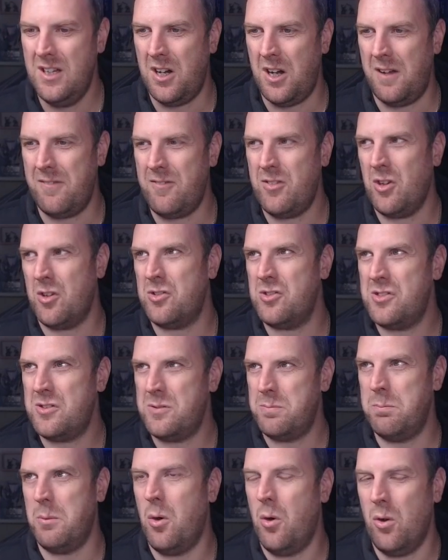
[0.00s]
I've got a
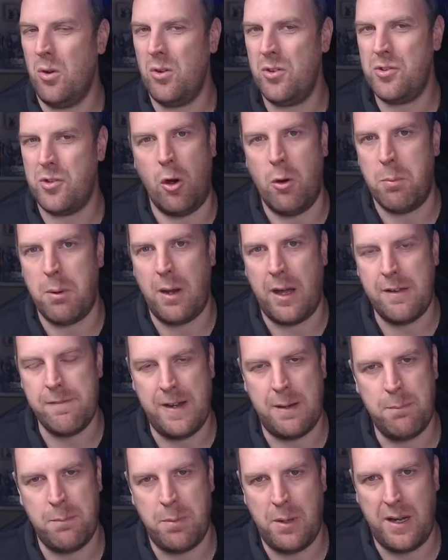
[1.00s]
small Soulblight
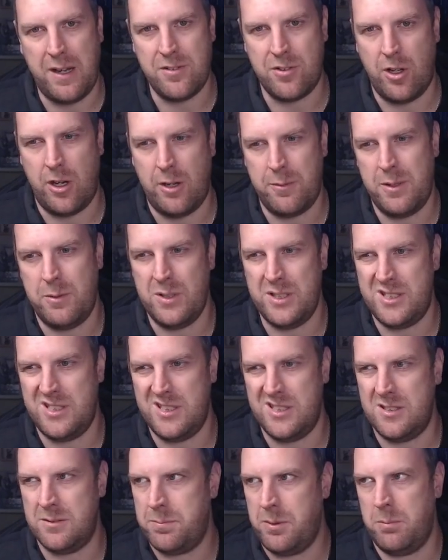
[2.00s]
Vampires army which
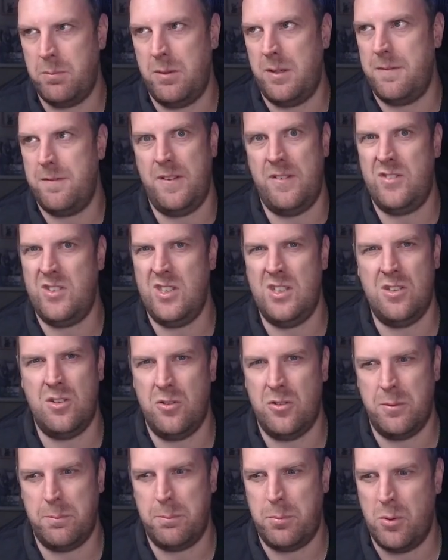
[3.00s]
is probably
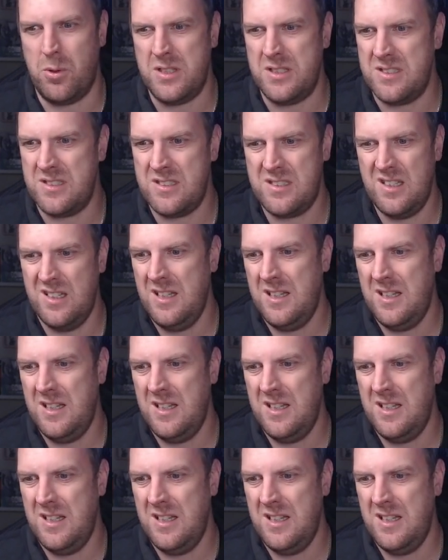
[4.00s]
1500 points.